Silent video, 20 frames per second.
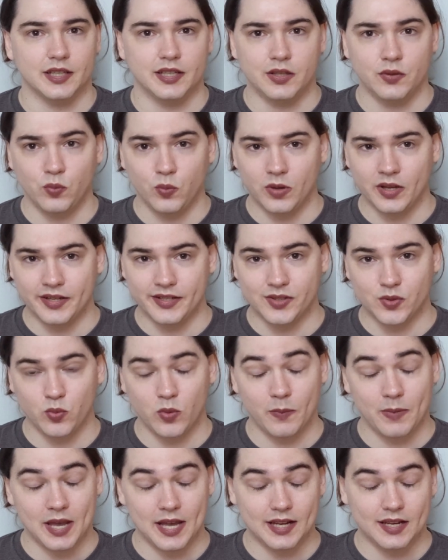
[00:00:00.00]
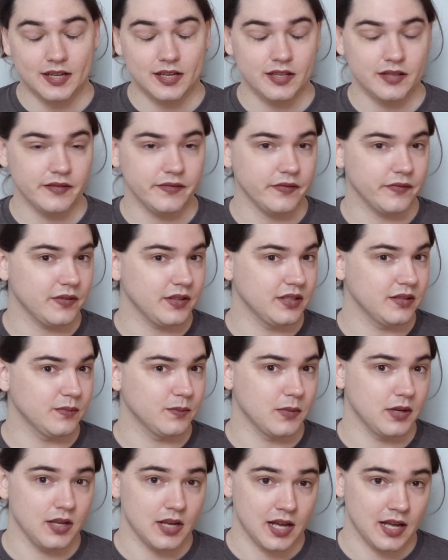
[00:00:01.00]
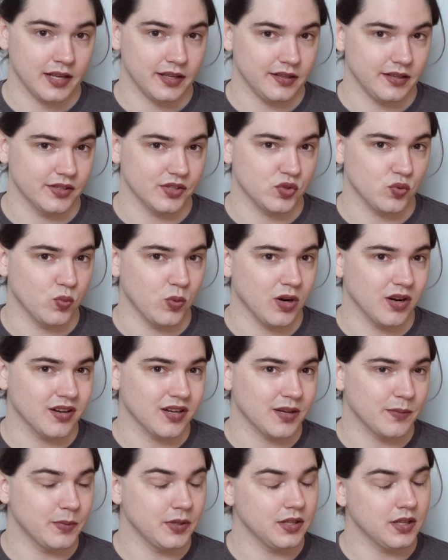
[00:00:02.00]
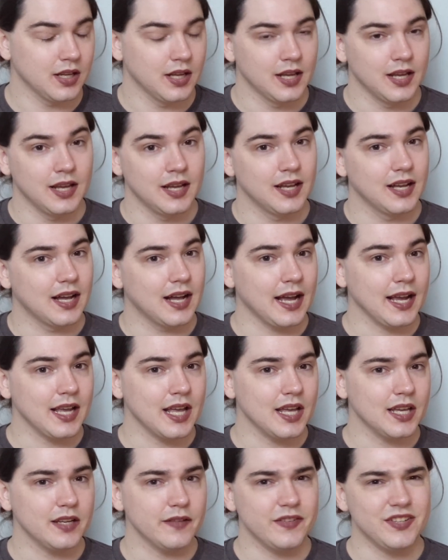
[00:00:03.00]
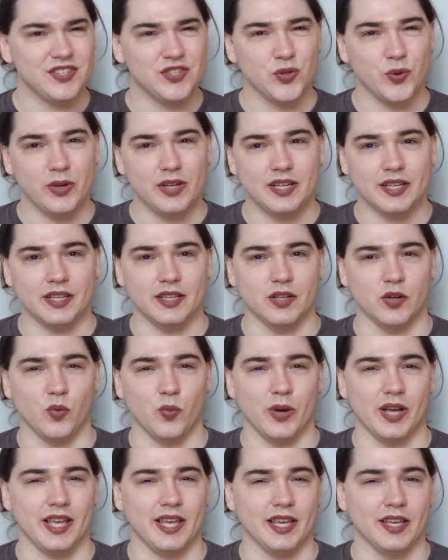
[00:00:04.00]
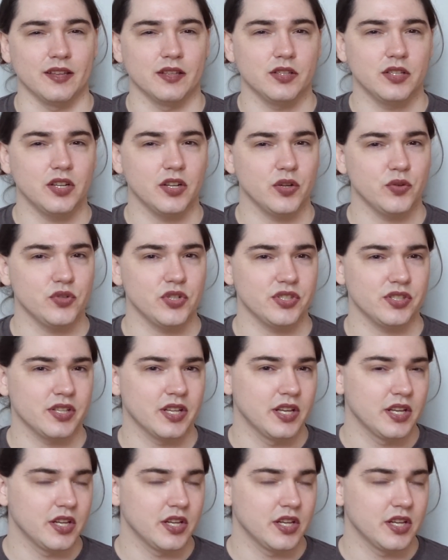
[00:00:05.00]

It was repetitive and monotonous work, but I kind of enjoyed it in a way. Just